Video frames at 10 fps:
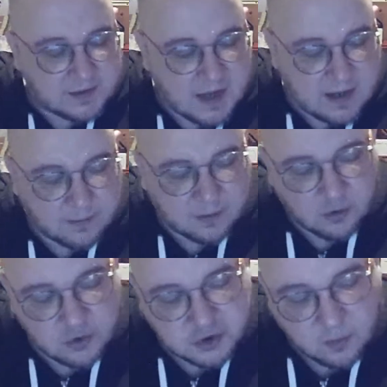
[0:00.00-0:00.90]

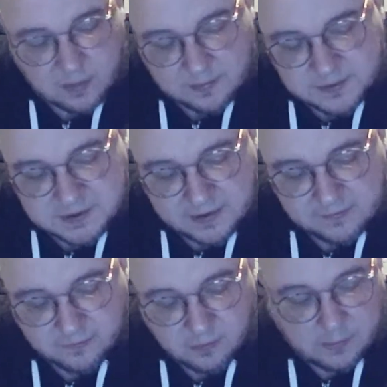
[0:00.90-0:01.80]
Tatamagouche website
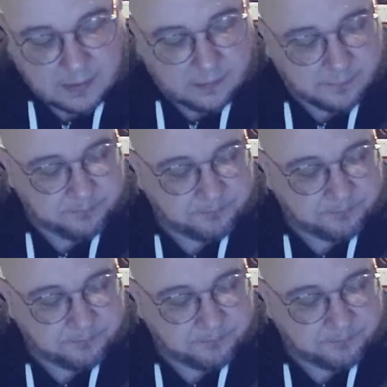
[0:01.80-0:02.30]
for a while.